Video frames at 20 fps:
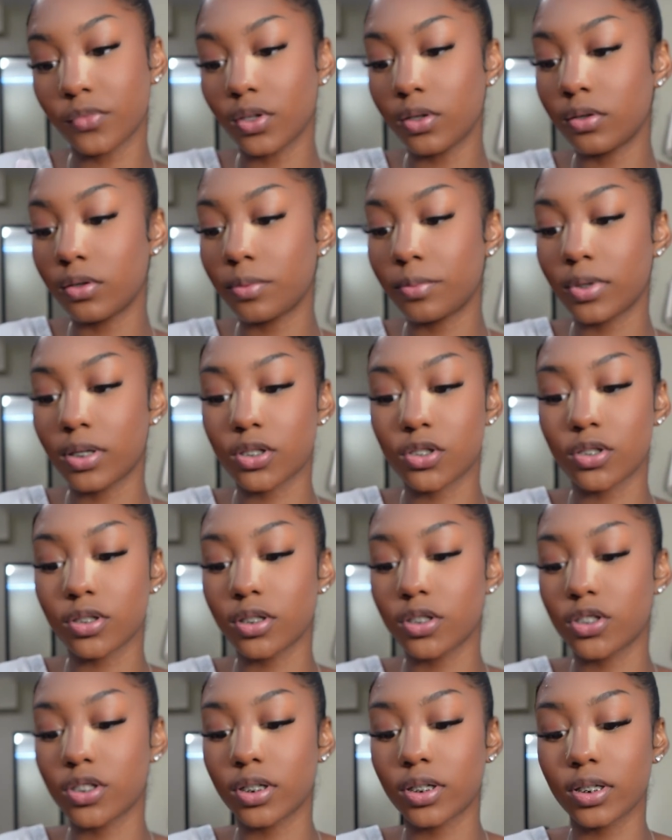Oh, I'm not sure the
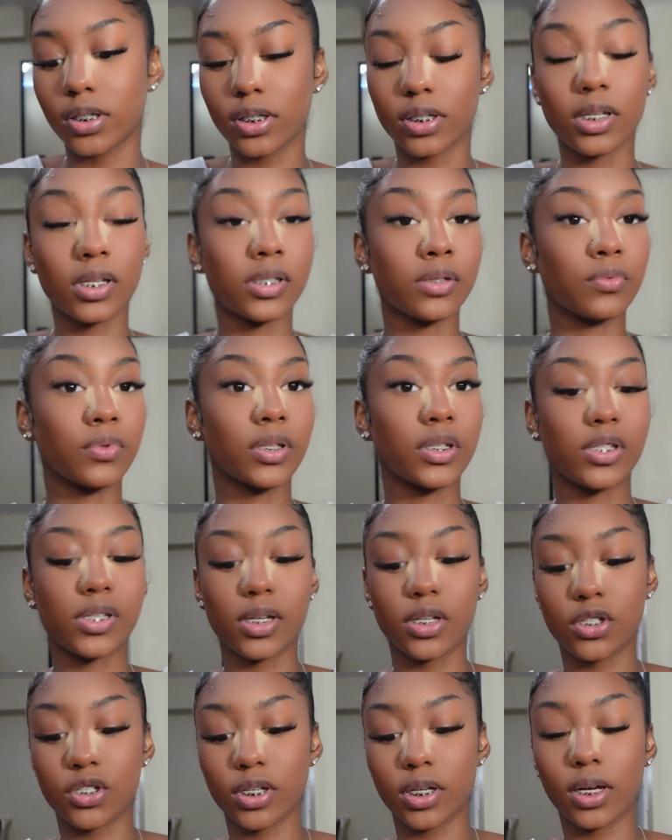shade. It doesn't really
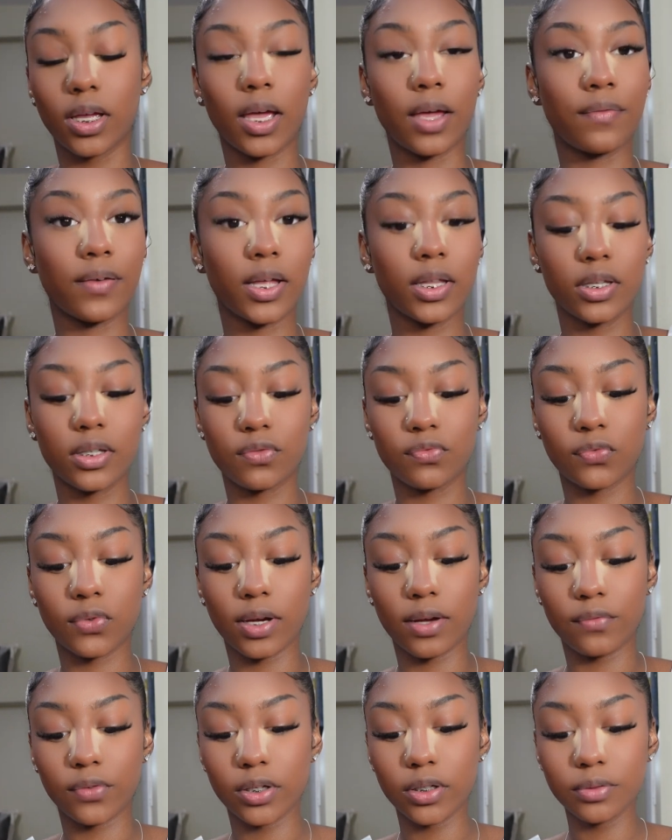say shade. I have had this
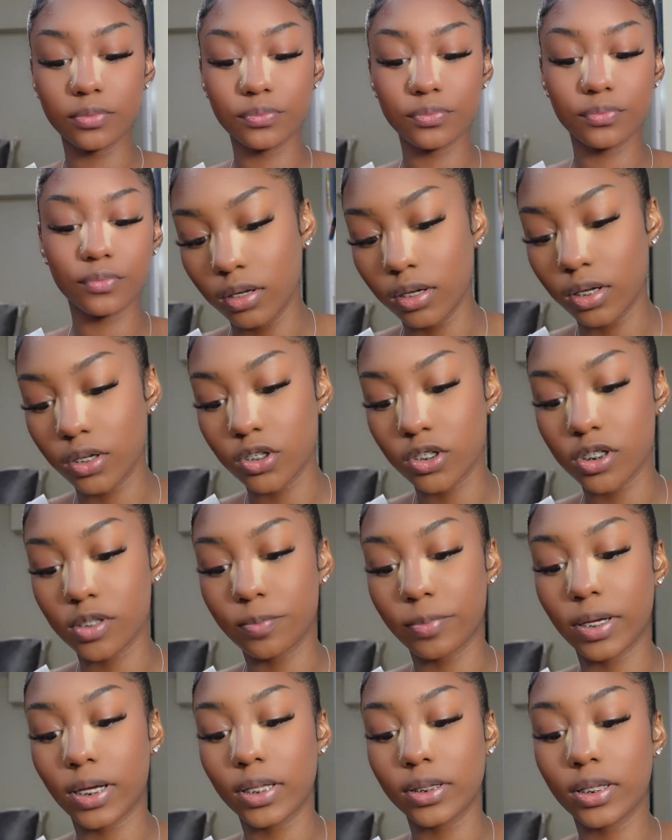forever. And just
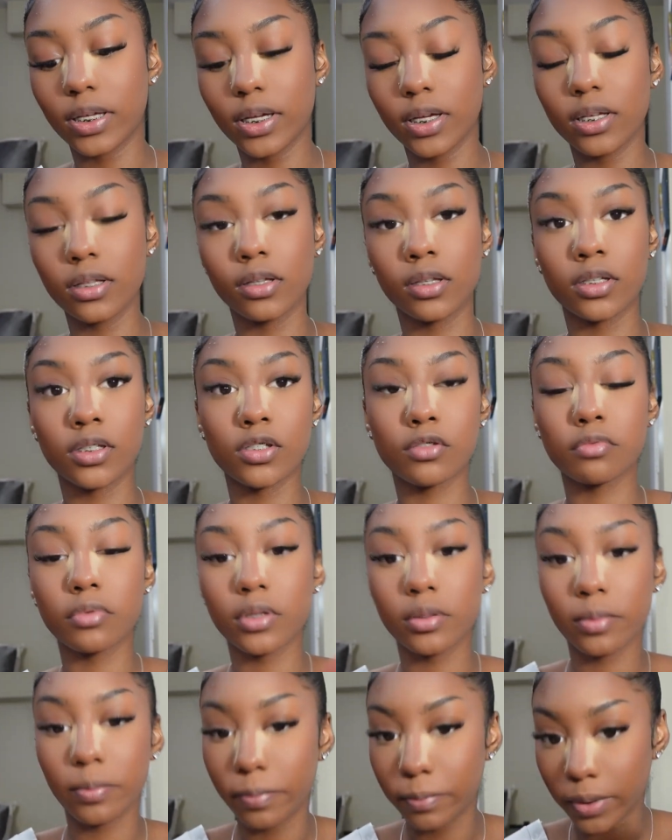pat that. This is
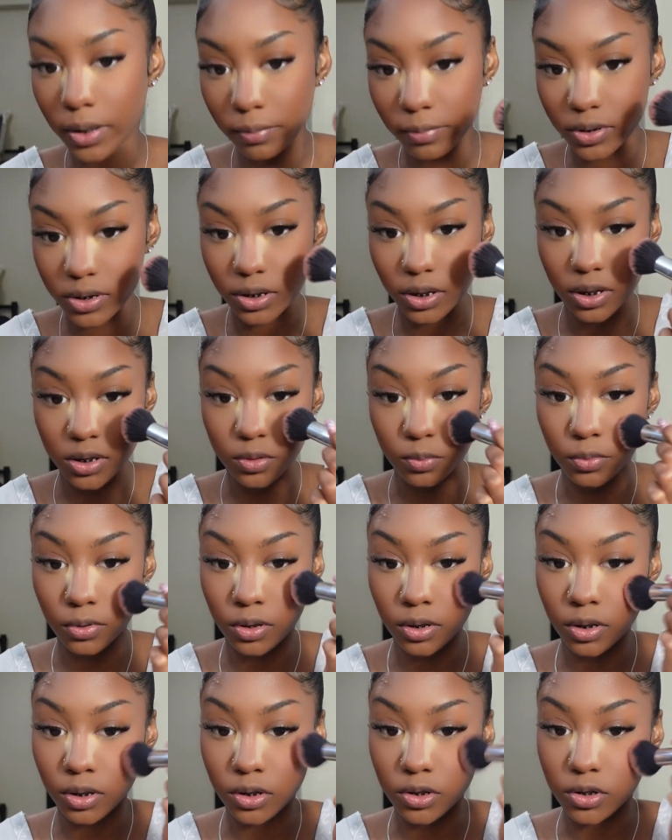really pigmented as well.
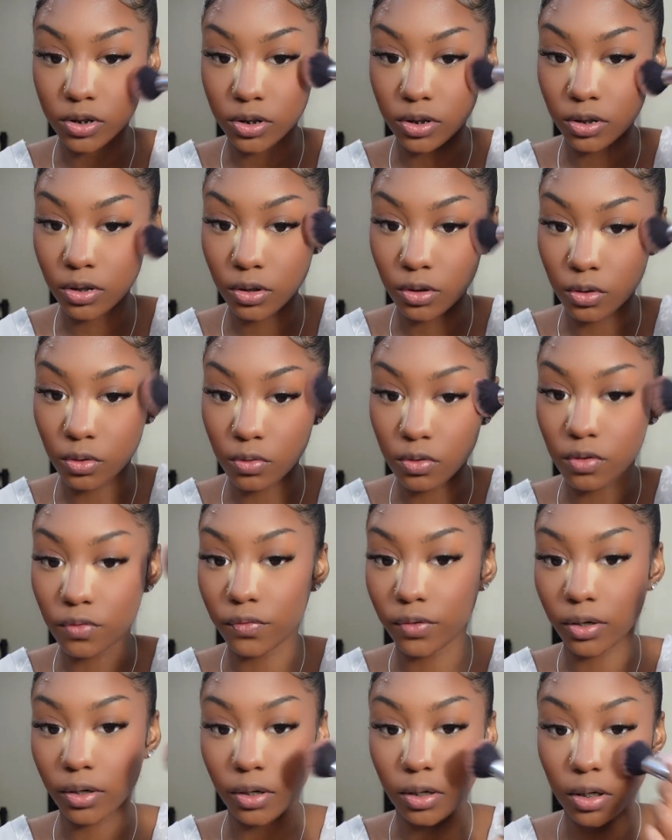And I'm just going to go
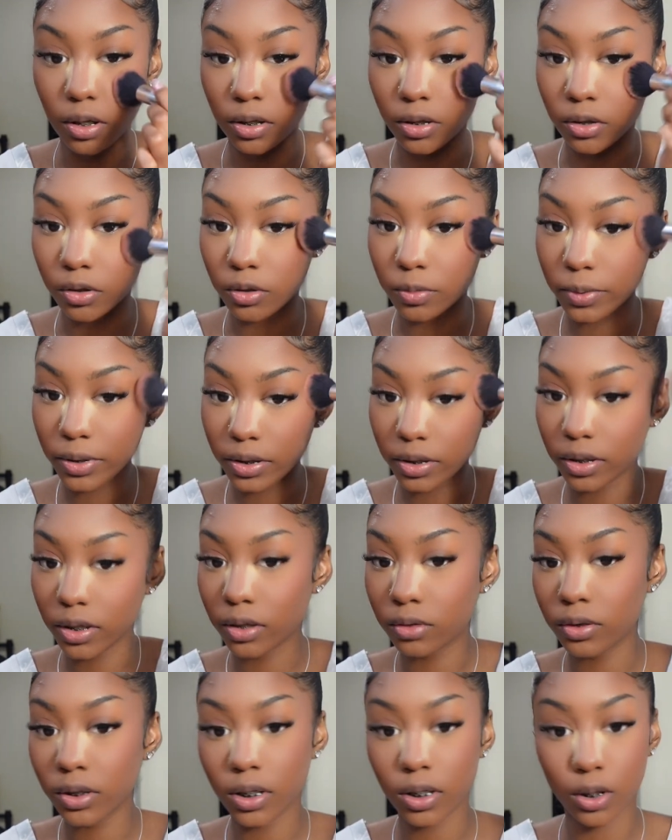over a little bit. I
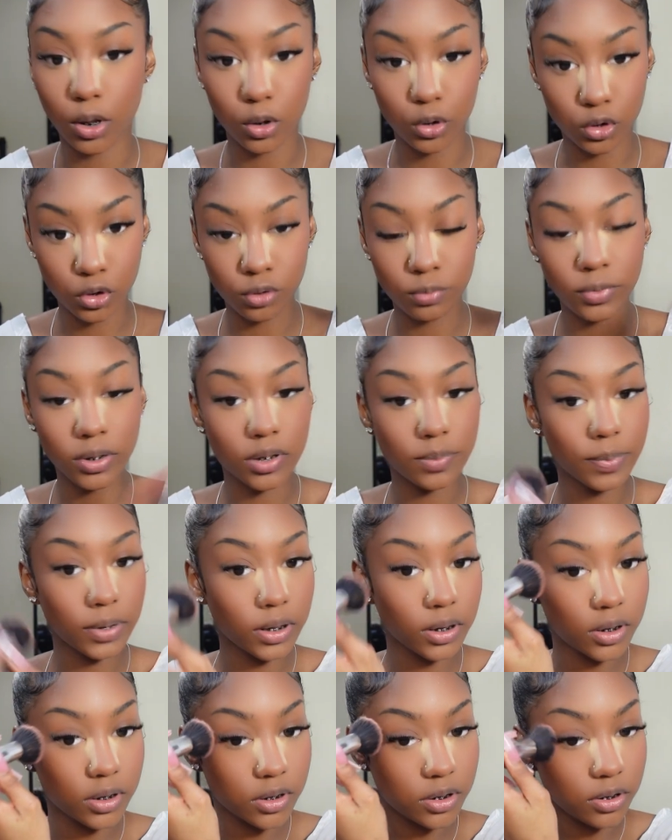don't like too much
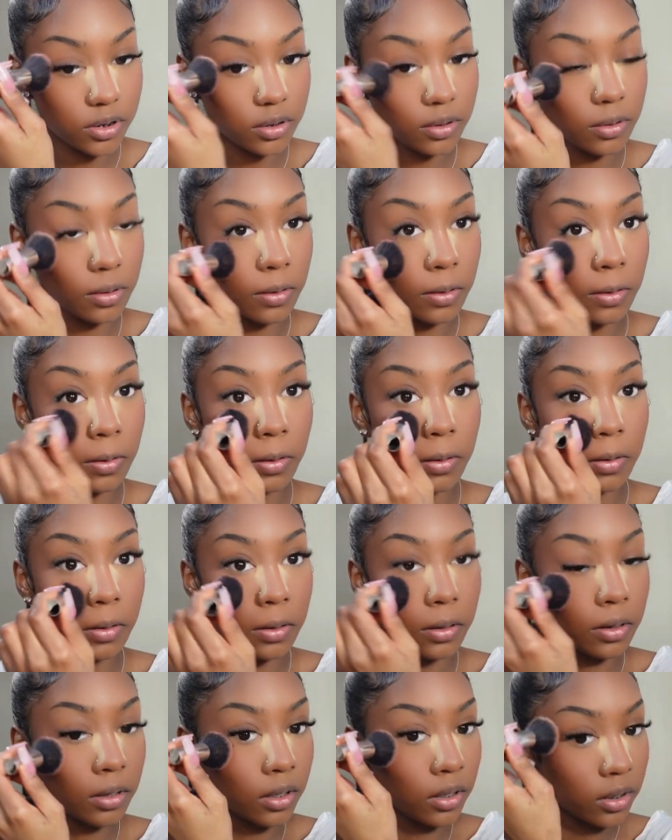blush.
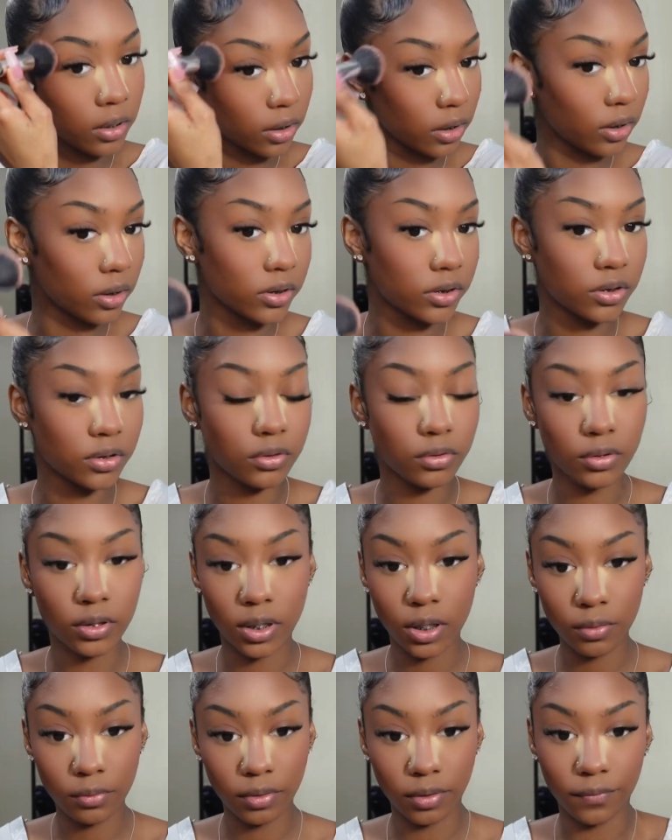Because, you know, you
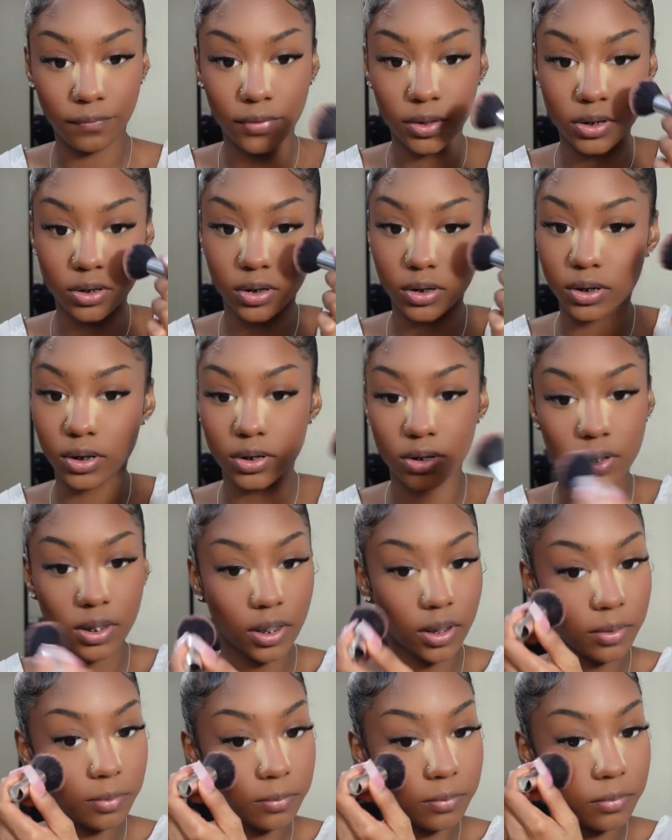can't really fix it this
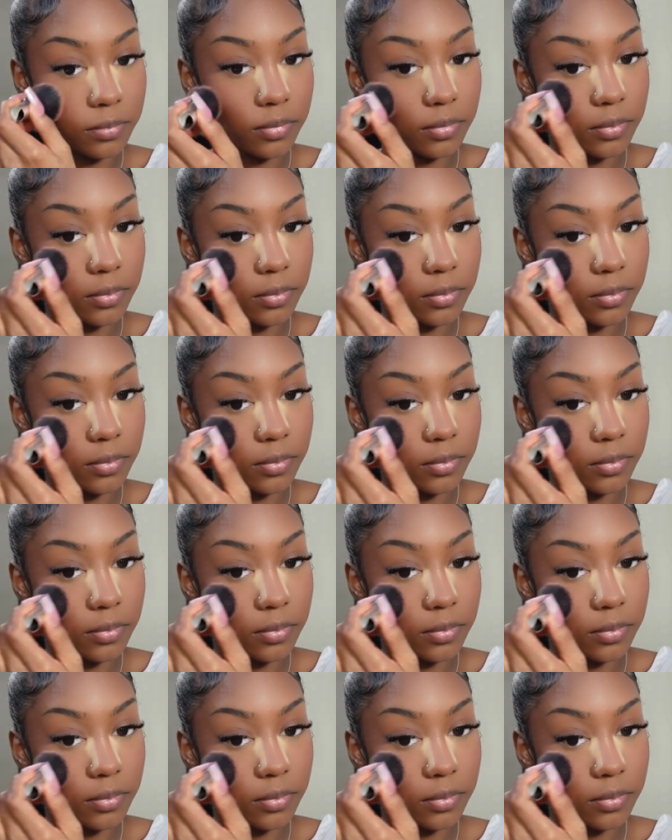time.